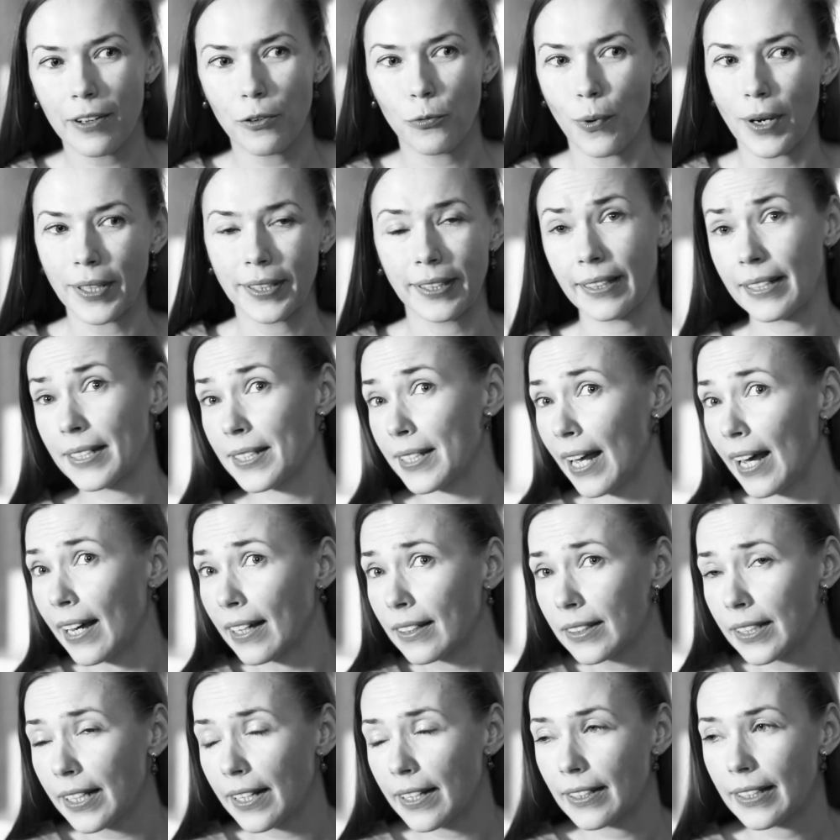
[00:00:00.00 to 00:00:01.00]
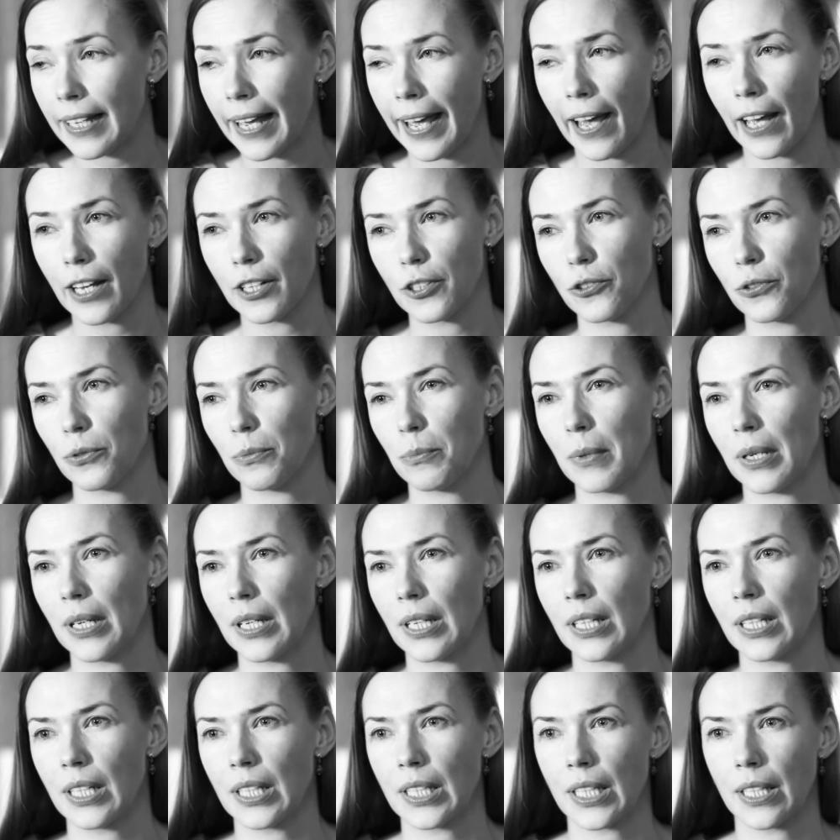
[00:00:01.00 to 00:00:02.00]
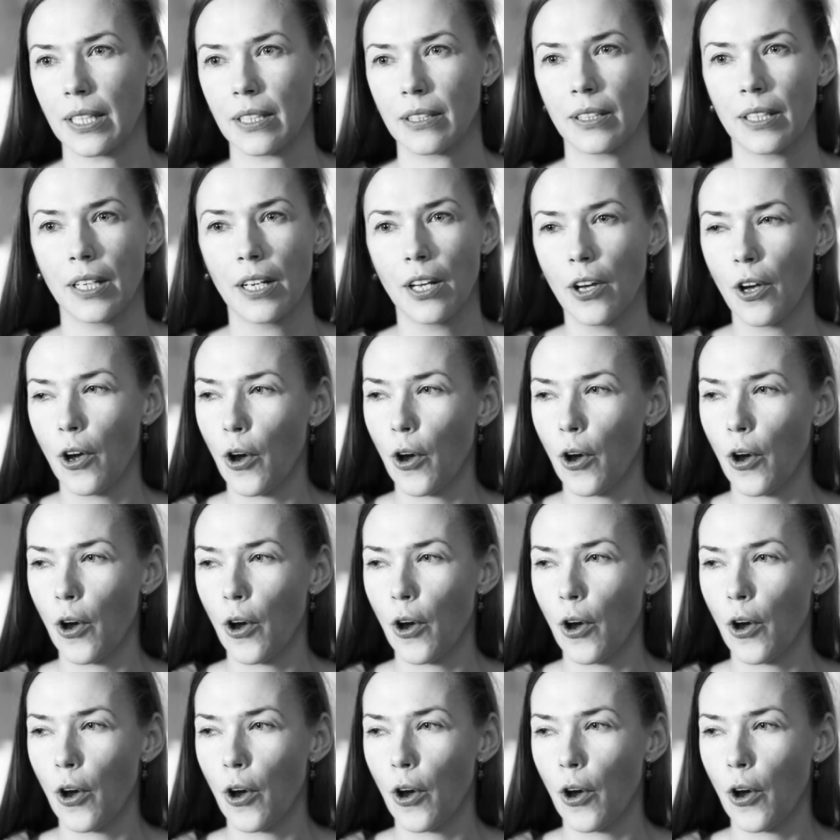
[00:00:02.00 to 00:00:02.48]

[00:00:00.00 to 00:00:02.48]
what exactly it had to mean and